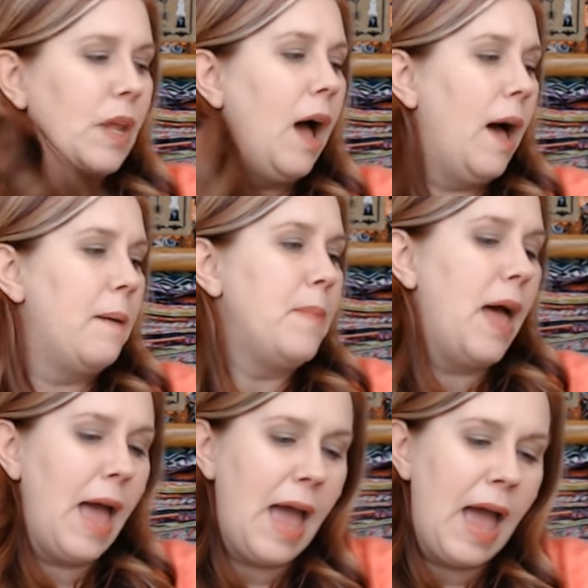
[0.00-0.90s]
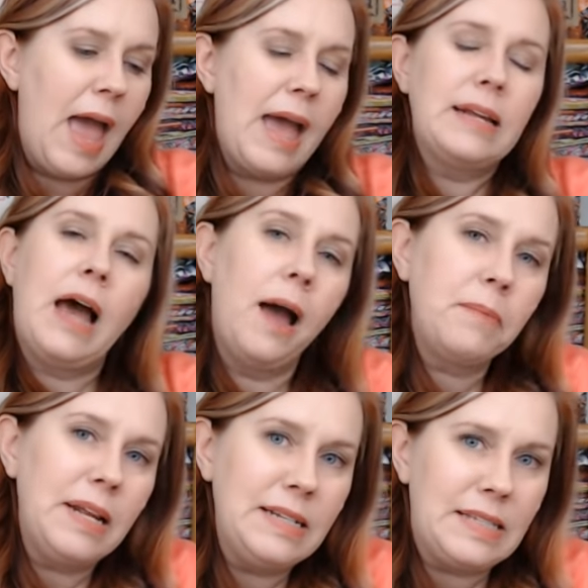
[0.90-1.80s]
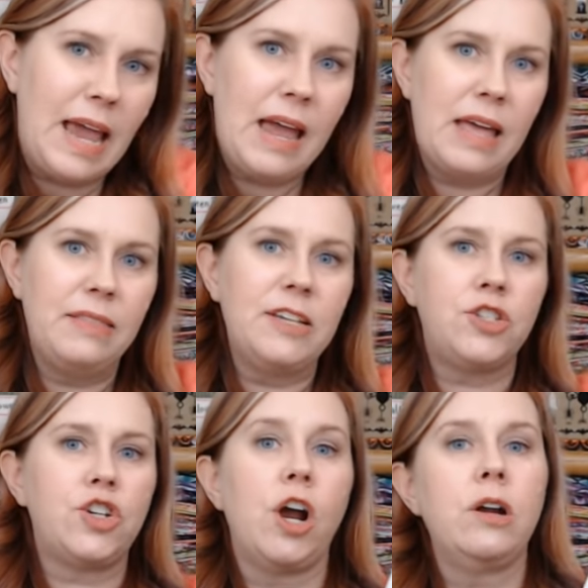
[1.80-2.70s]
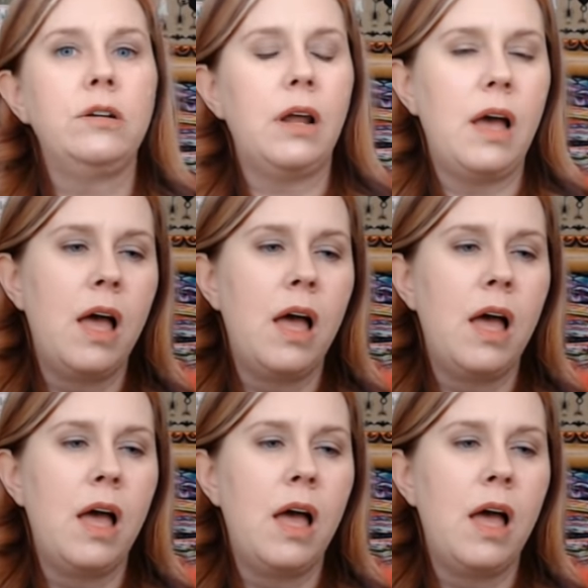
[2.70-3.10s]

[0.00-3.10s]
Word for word: Um, and I'm going to say in this chart,